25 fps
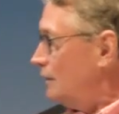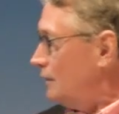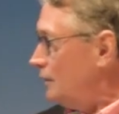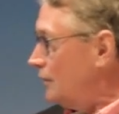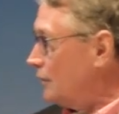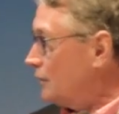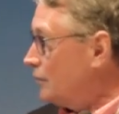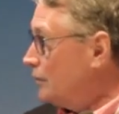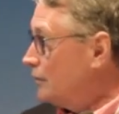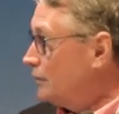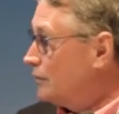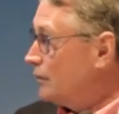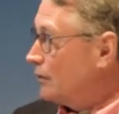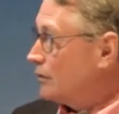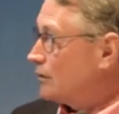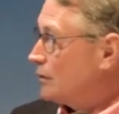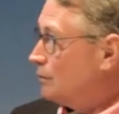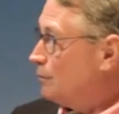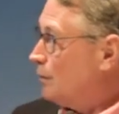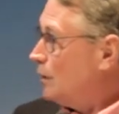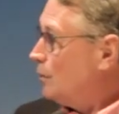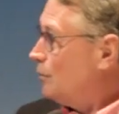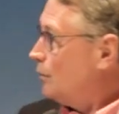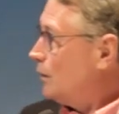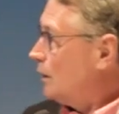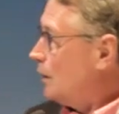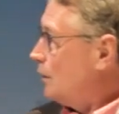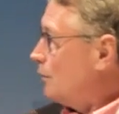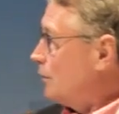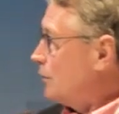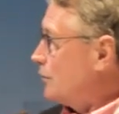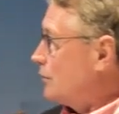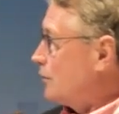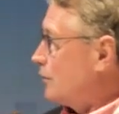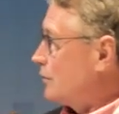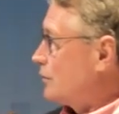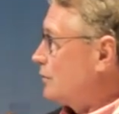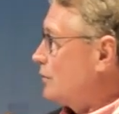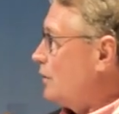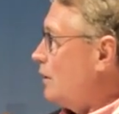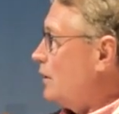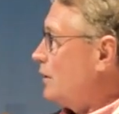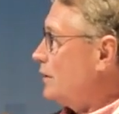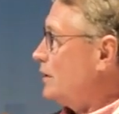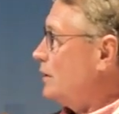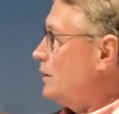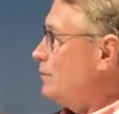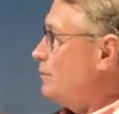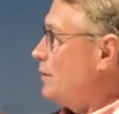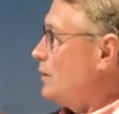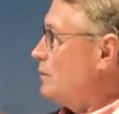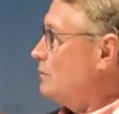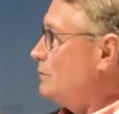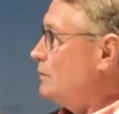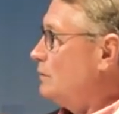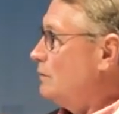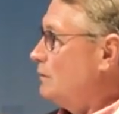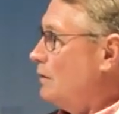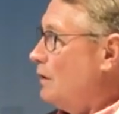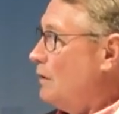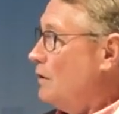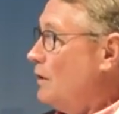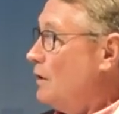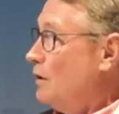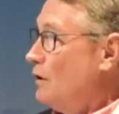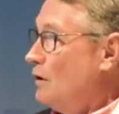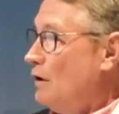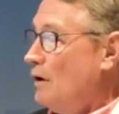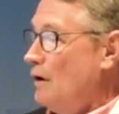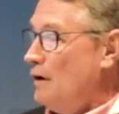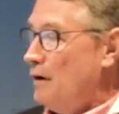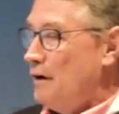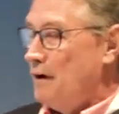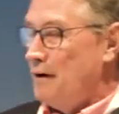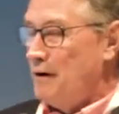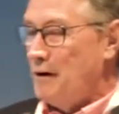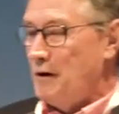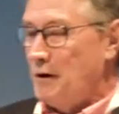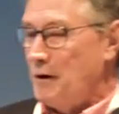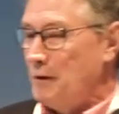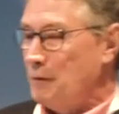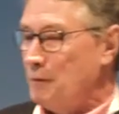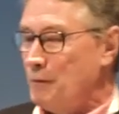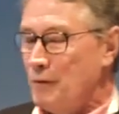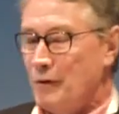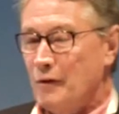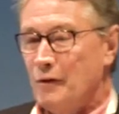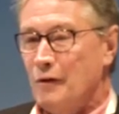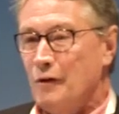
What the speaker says: This is just about what I was just talking about.